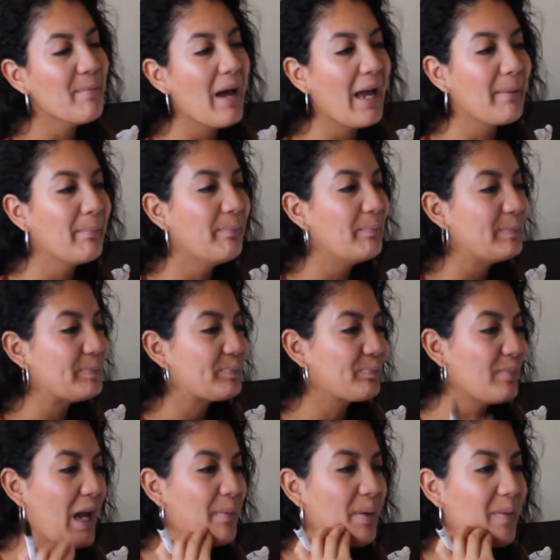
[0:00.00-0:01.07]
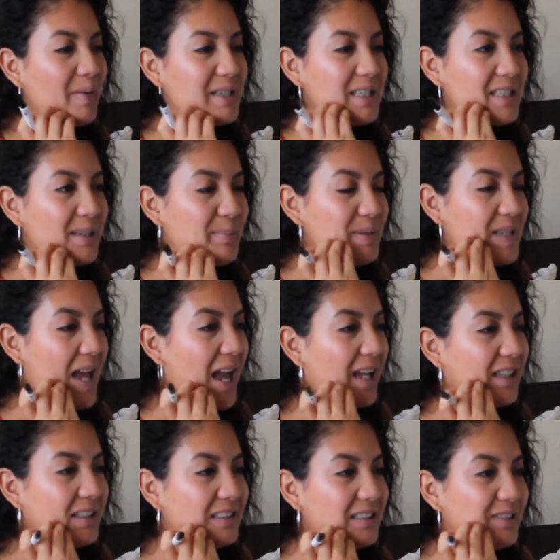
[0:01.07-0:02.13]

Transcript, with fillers: my, my baby's upset.